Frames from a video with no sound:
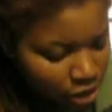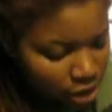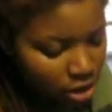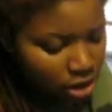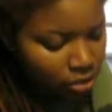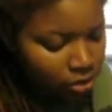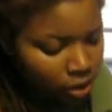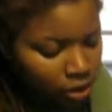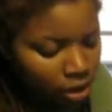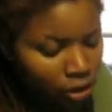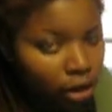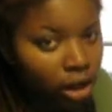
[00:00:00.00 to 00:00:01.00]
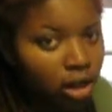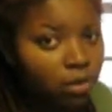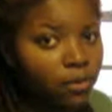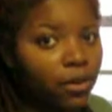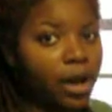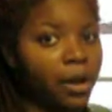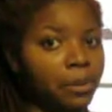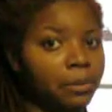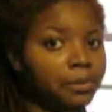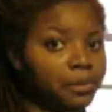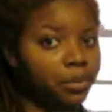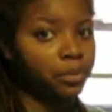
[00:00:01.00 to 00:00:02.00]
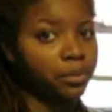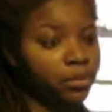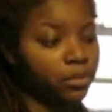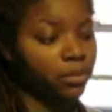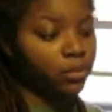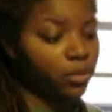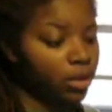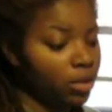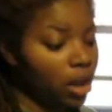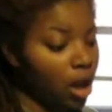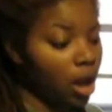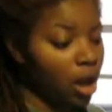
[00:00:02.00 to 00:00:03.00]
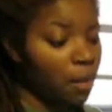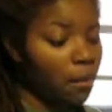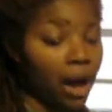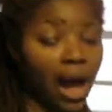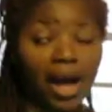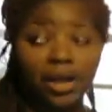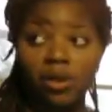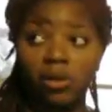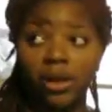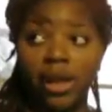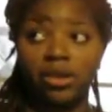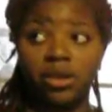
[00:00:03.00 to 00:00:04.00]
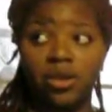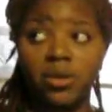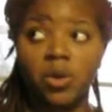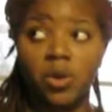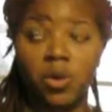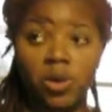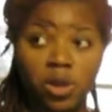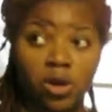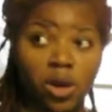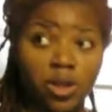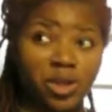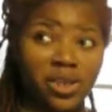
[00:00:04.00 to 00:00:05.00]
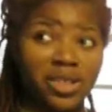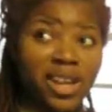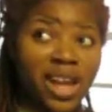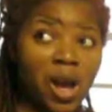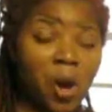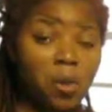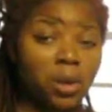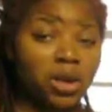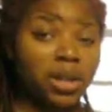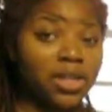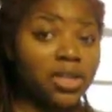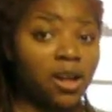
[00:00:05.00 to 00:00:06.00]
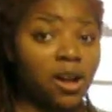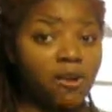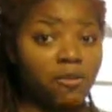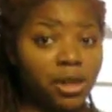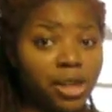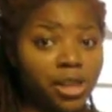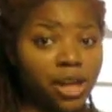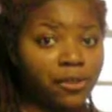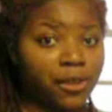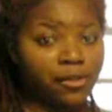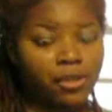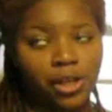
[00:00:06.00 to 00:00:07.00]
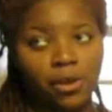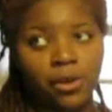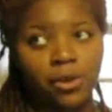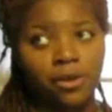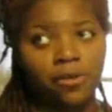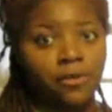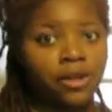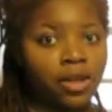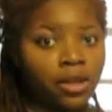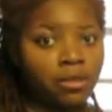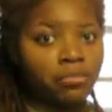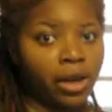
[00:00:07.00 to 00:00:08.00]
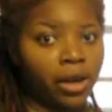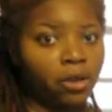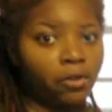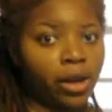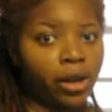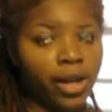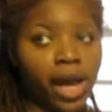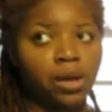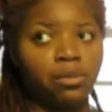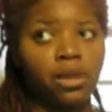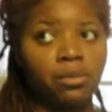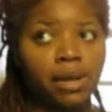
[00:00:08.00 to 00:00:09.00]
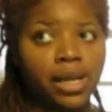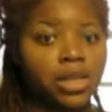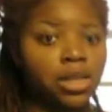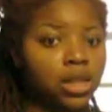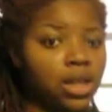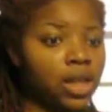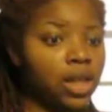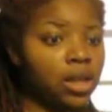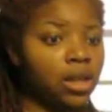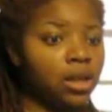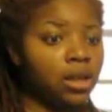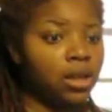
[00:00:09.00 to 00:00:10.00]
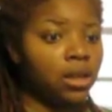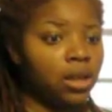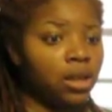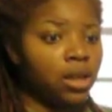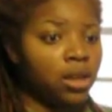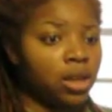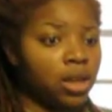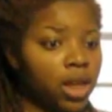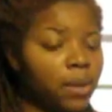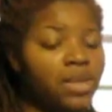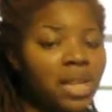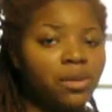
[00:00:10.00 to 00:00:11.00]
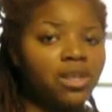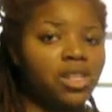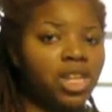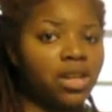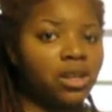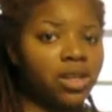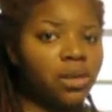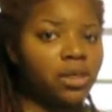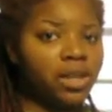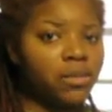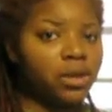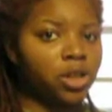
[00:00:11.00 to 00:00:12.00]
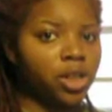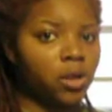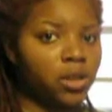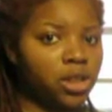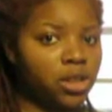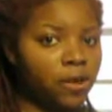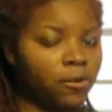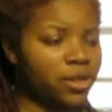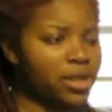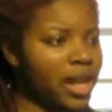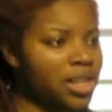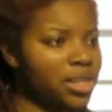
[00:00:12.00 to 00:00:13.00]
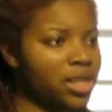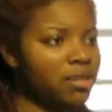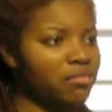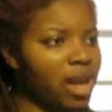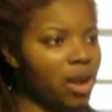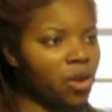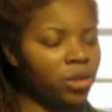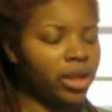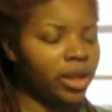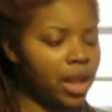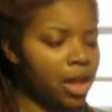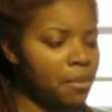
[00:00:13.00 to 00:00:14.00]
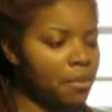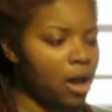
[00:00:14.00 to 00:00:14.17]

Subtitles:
just cranking up the fire. I don't like to use cornstarch now because of my chef, Chef Joseph at Career Academy. Basically, he was able to tell us, he was able to show us a difference. Actually, not only him,